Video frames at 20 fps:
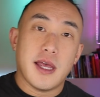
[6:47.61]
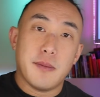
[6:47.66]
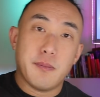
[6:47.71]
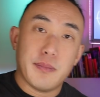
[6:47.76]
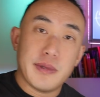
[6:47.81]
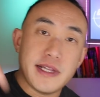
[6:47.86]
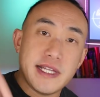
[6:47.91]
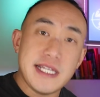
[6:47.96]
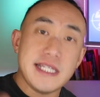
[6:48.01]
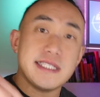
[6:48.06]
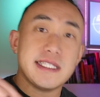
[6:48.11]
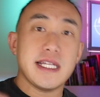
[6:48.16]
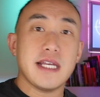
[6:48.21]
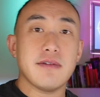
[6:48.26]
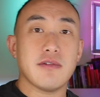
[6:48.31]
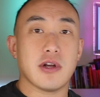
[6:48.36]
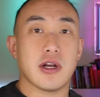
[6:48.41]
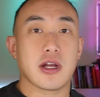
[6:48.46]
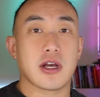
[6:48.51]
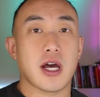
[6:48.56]
And please leave
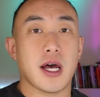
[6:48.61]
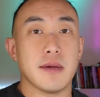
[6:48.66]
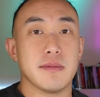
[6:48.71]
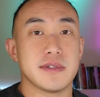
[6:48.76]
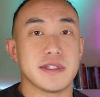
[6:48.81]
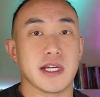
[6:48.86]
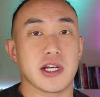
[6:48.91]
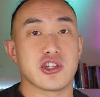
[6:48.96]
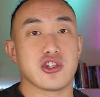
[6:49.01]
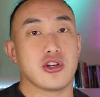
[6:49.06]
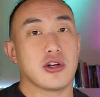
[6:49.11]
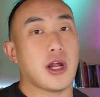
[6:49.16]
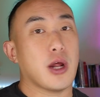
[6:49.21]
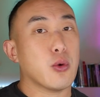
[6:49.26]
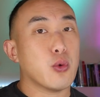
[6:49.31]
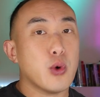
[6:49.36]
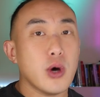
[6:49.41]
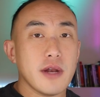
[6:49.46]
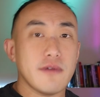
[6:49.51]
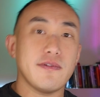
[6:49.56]
on a comment section
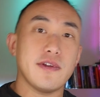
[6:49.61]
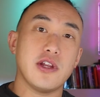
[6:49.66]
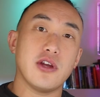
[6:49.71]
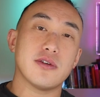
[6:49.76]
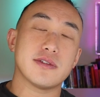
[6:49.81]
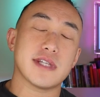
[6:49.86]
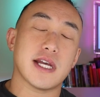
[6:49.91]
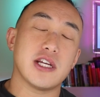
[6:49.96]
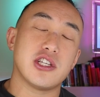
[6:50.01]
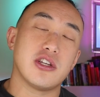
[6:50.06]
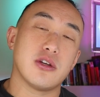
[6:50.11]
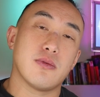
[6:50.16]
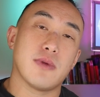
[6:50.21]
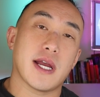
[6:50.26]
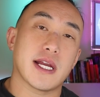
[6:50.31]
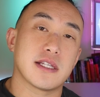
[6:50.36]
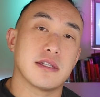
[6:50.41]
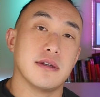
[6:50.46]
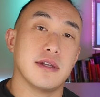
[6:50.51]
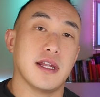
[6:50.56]
on what videos I should
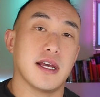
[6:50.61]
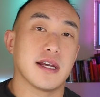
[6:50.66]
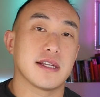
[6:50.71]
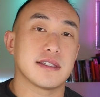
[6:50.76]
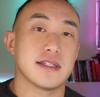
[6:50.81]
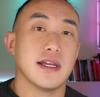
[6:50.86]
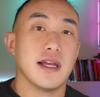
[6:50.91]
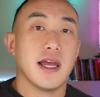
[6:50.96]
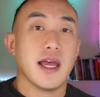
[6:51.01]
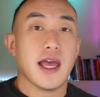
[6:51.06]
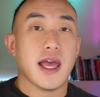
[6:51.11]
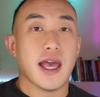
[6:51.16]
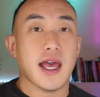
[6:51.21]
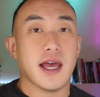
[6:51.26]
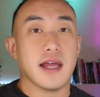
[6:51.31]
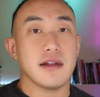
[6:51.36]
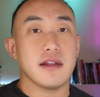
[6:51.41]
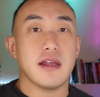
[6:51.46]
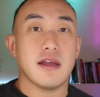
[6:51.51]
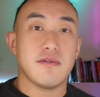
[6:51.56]
react to next.
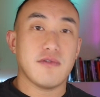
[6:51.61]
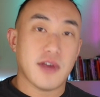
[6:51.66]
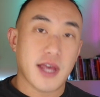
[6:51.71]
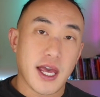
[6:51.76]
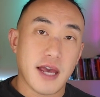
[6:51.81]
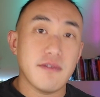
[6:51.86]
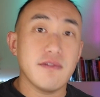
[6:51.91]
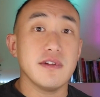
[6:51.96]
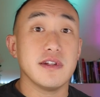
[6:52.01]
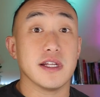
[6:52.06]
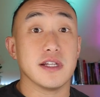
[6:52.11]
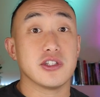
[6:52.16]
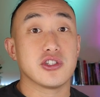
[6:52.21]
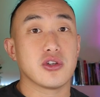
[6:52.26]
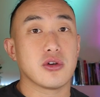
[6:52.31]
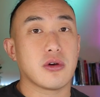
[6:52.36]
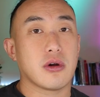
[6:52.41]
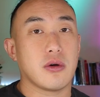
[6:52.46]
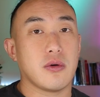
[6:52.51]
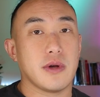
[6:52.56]
And if you haven't done
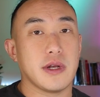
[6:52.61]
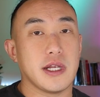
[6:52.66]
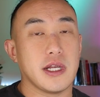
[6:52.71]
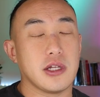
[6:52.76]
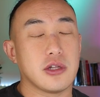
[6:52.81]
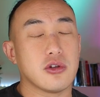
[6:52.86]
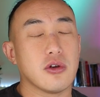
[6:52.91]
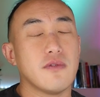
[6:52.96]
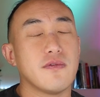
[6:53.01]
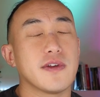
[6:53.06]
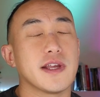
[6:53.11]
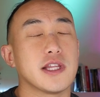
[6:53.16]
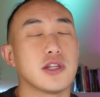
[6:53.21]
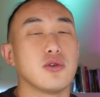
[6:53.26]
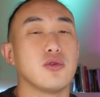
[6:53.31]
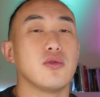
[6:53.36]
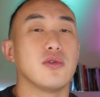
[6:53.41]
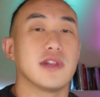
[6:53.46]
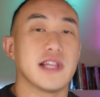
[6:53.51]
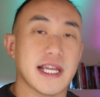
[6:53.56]
so already, don't forget
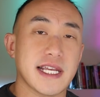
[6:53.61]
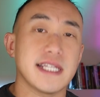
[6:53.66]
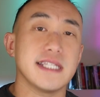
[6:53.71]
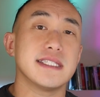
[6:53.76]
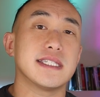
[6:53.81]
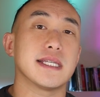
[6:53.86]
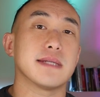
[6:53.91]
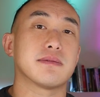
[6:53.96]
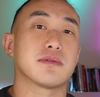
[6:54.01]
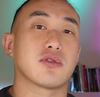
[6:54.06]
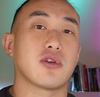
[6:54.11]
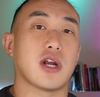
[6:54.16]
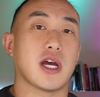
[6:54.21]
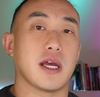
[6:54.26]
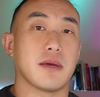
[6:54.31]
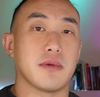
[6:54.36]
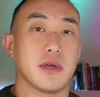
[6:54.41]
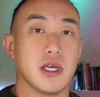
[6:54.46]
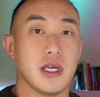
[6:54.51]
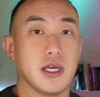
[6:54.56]
to like and
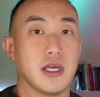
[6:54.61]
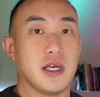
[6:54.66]
subscribe.